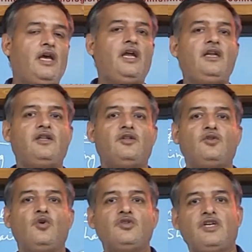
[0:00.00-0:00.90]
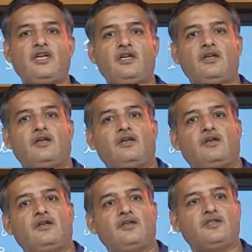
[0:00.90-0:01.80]
and those are
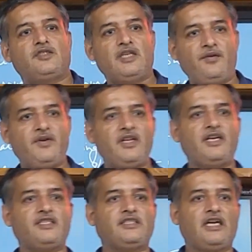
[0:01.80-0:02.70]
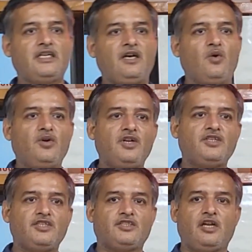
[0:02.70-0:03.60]
saving its data on
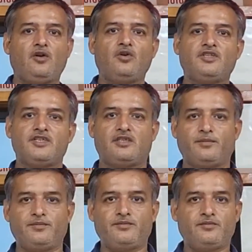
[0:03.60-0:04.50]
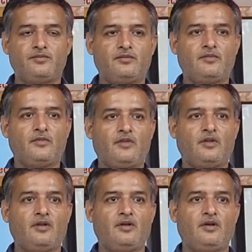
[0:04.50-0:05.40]
its standalone system.
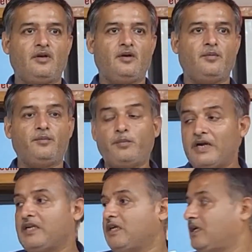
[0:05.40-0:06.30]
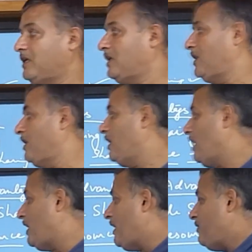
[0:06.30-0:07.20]
But
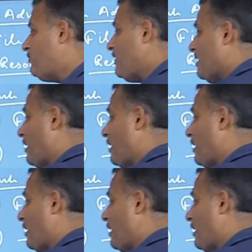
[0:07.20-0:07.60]
if the